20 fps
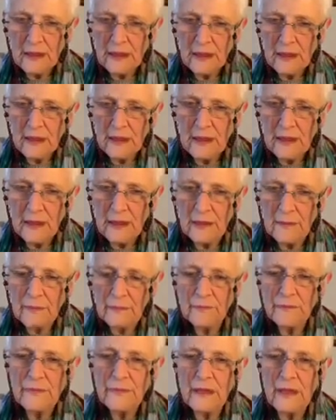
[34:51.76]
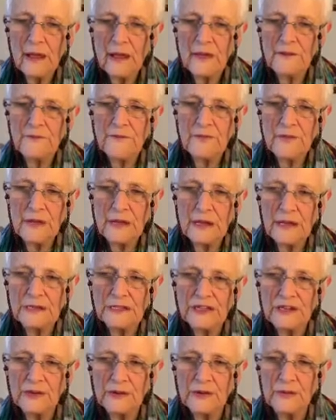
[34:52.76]
I feel
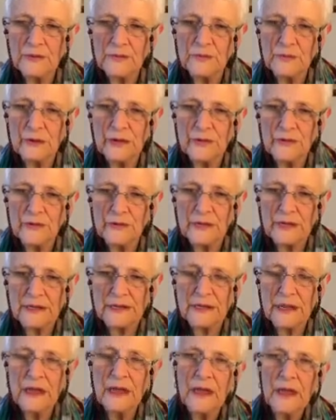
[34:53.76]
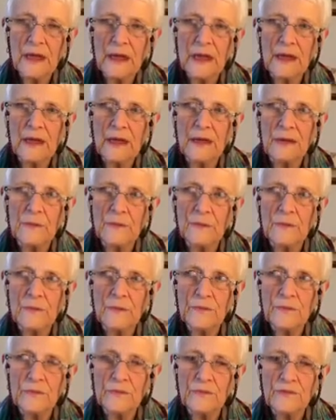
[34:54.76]
too with her that
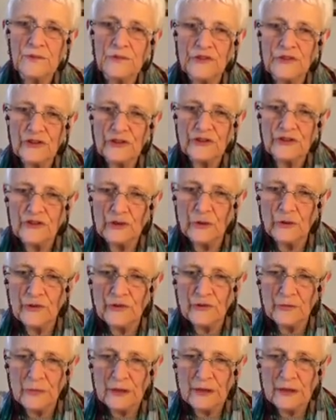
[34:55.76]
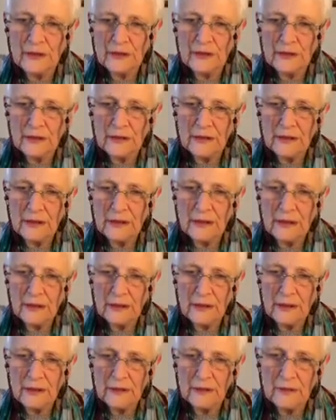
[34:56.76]
she shows me
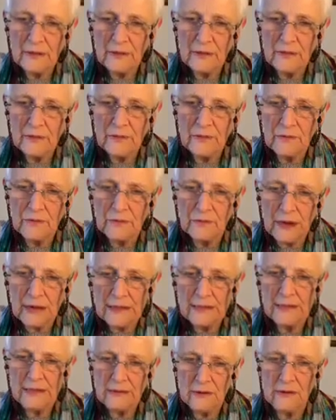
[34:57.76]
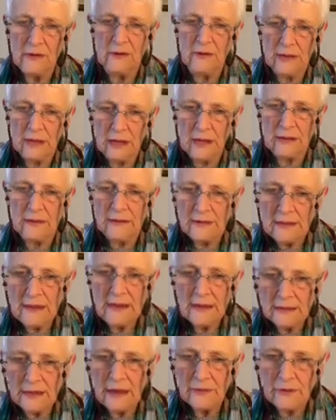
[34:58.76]
Right, okay,
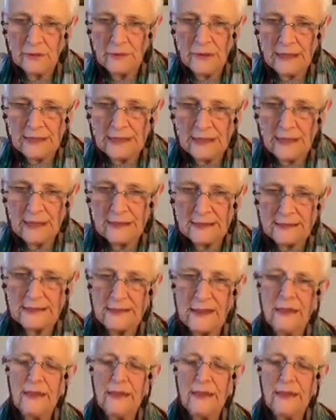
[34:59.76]
that would make sense.